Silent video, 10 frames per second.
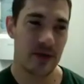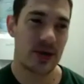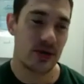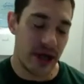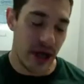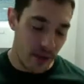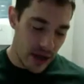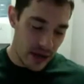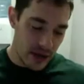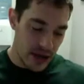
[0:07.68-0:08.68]
So tell
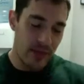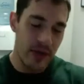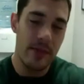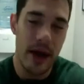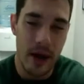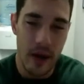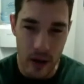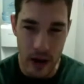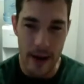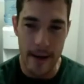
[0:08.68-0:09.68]
me
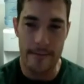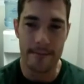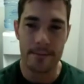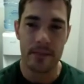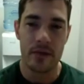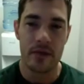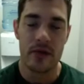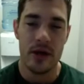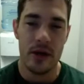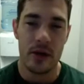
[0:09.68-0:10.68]
about
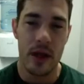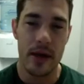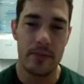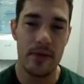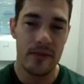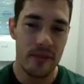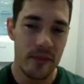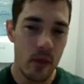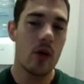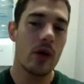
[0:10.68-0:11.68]
like
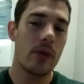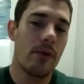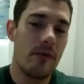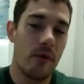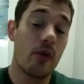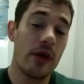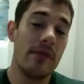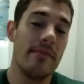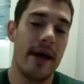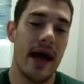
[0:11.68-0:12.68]
before
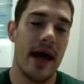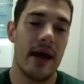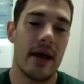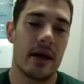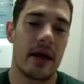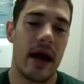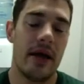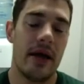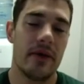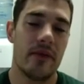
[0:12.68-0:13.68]
we met,
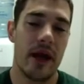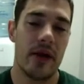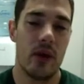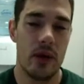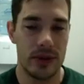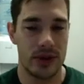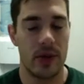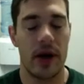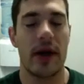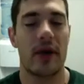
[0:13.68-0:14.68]
kind of like what was
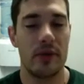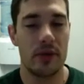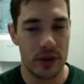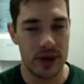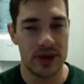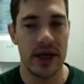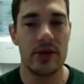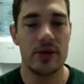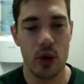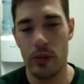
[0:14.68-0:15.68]
going on, like, because
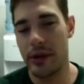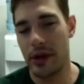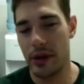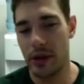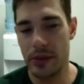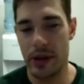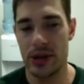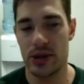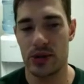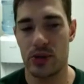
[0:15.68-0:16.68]
like you told me a little bit
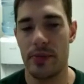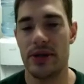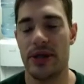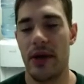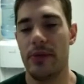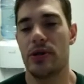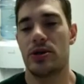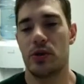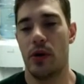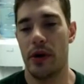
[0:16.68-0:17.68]
of the story, but tell me the
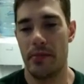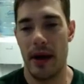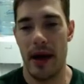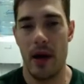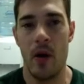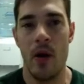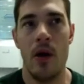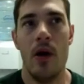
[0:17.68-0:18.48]
story about